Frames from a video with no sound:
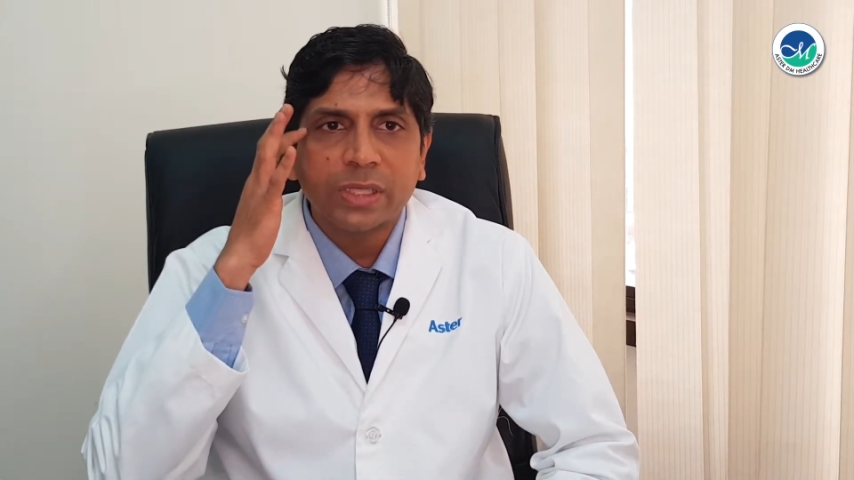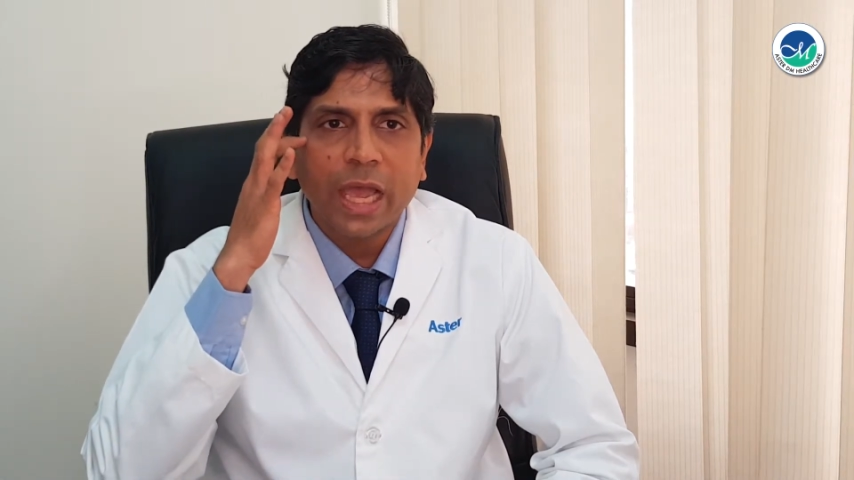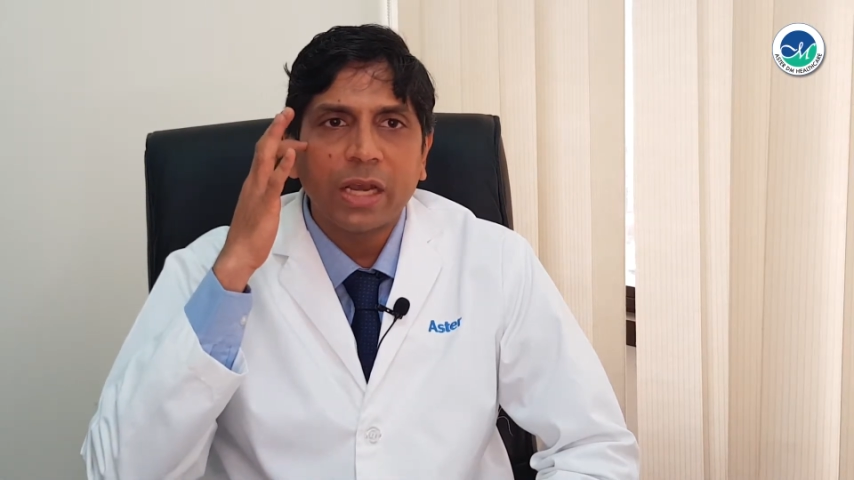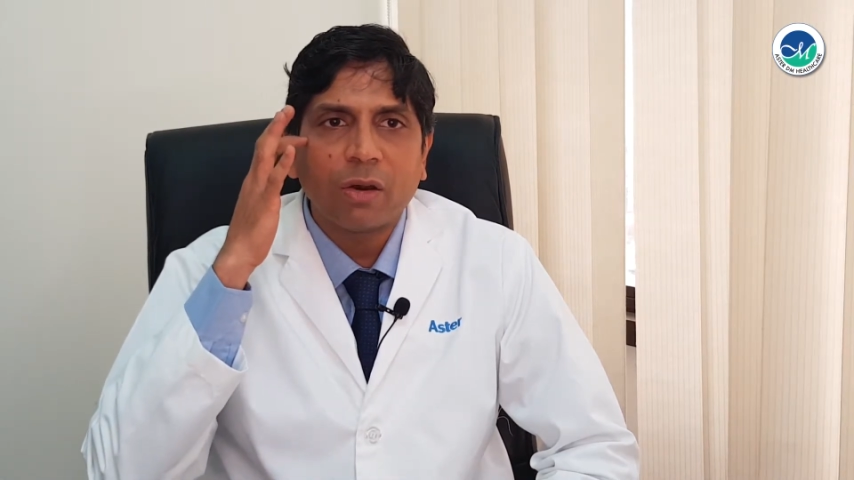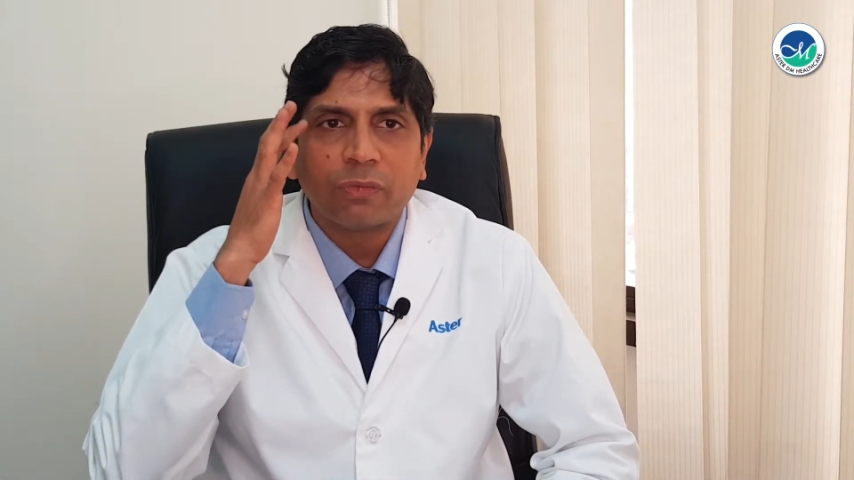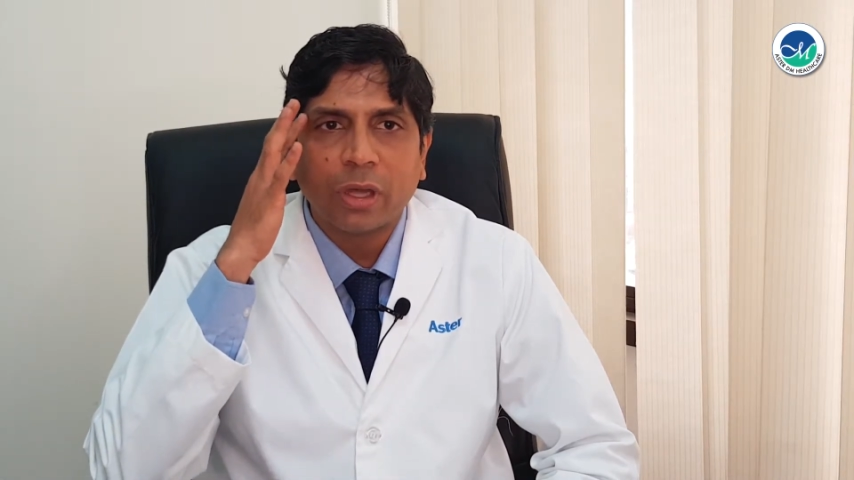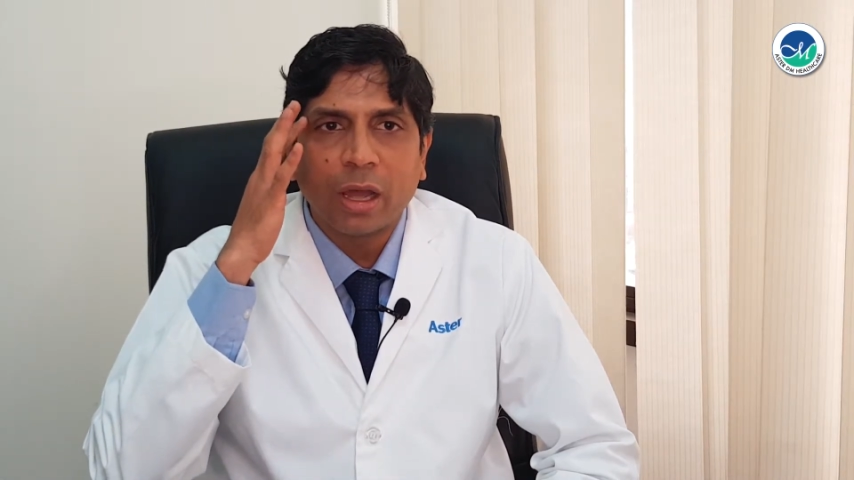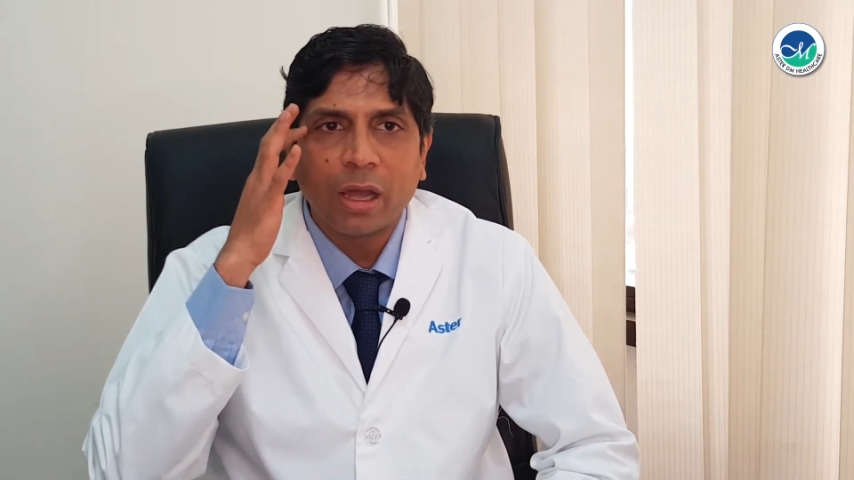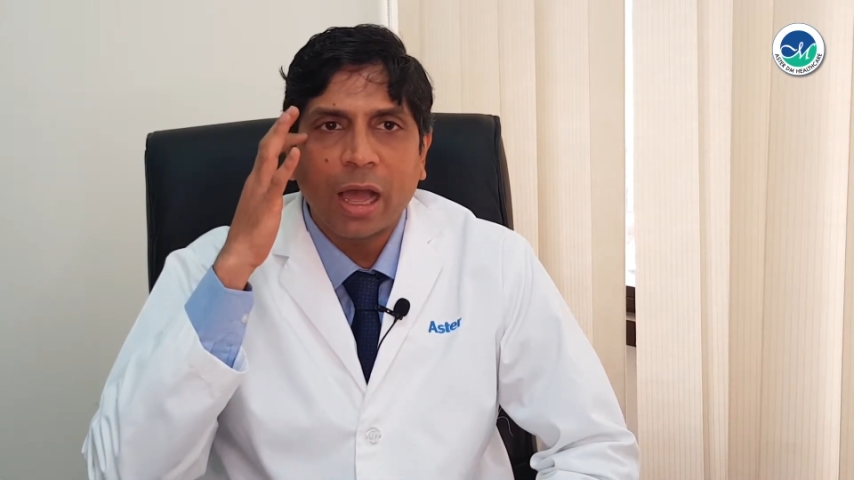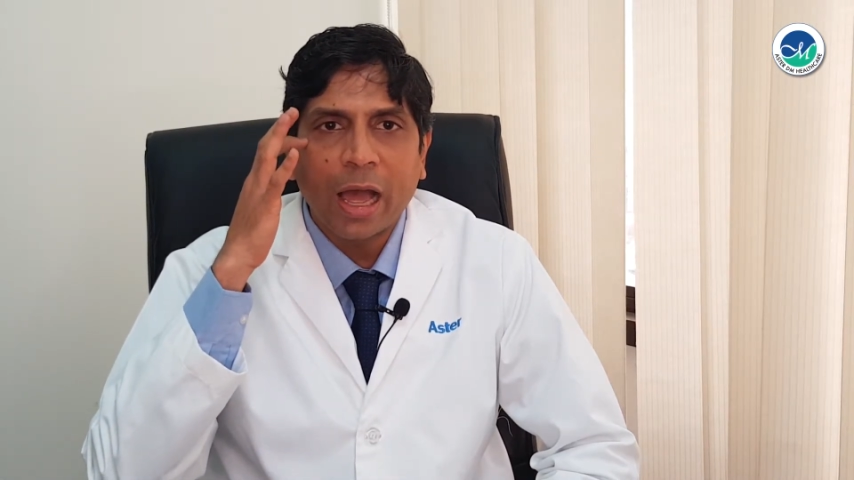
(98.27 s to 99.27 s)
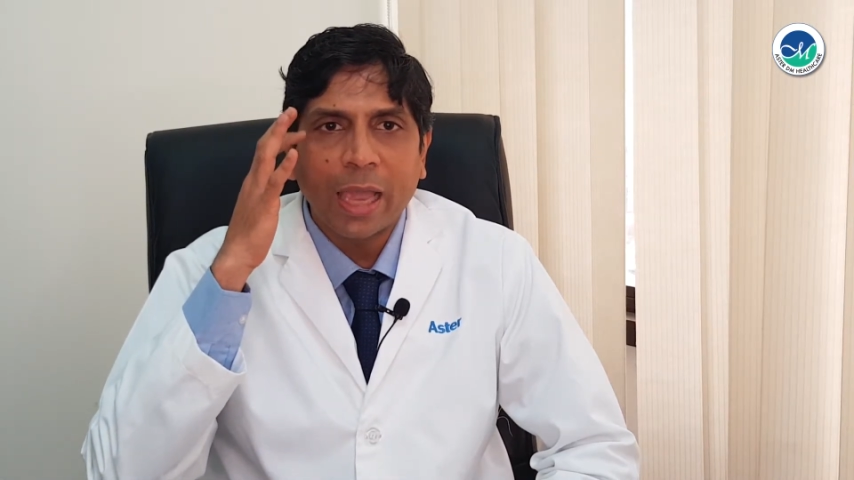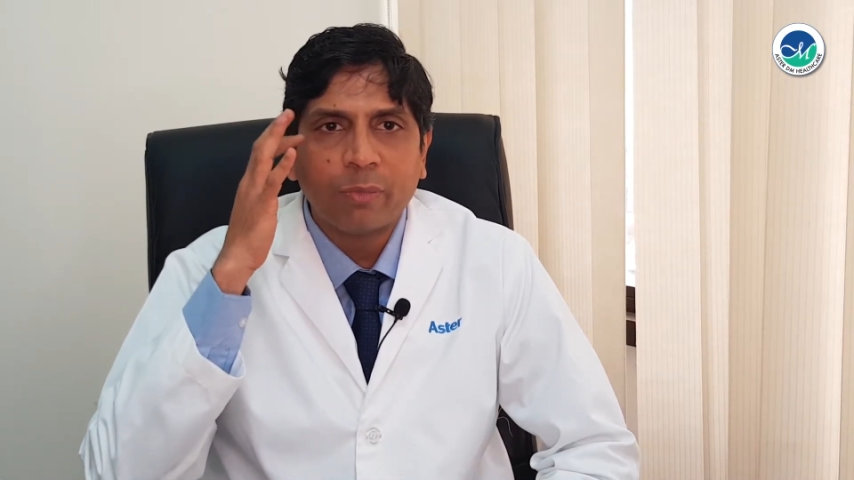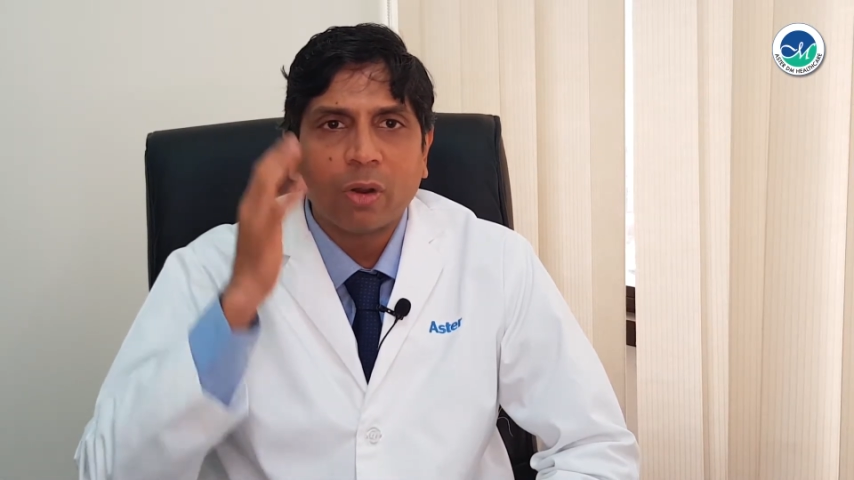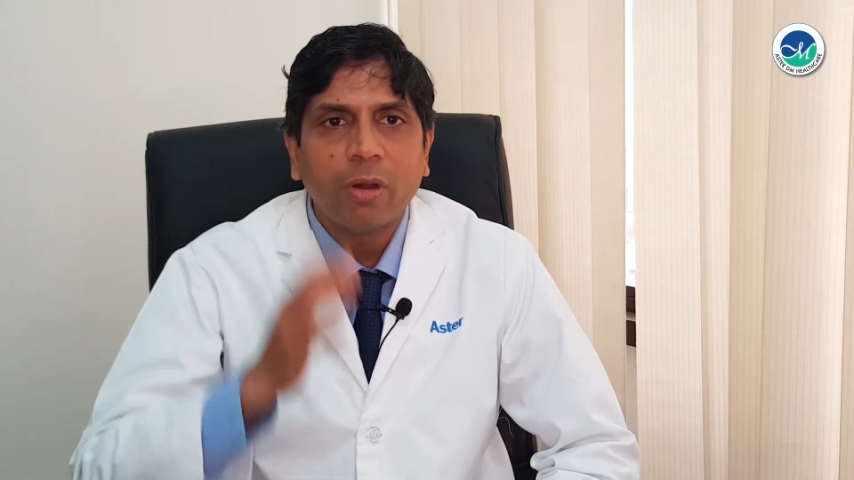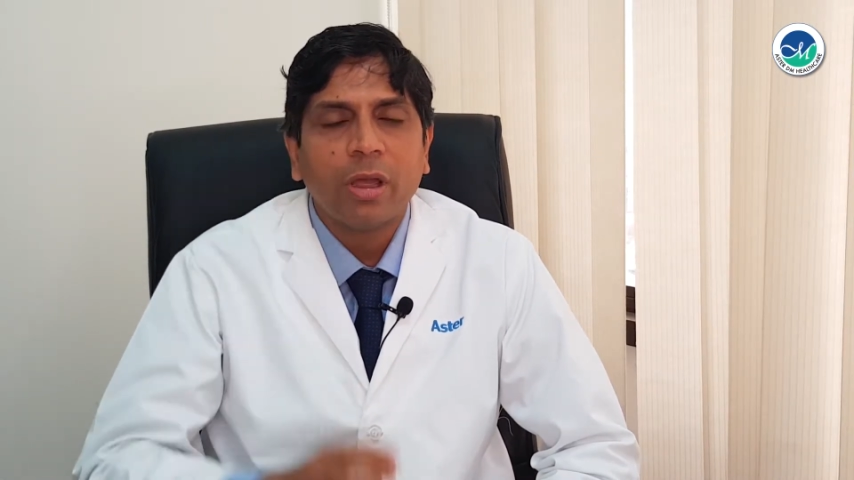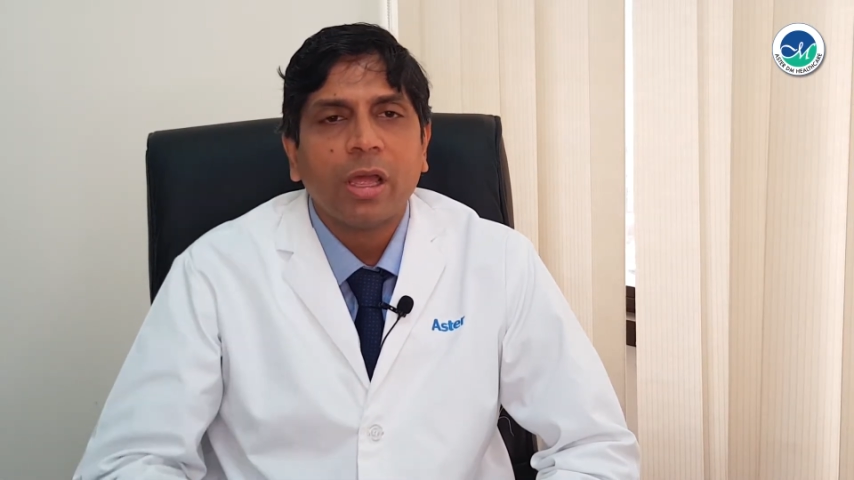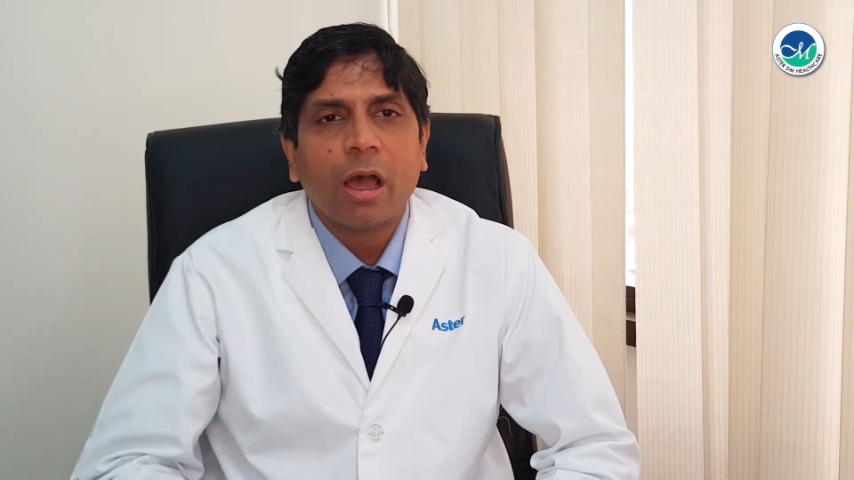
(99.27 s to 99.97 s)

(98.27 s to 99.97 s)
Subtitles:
side of the eyebrow,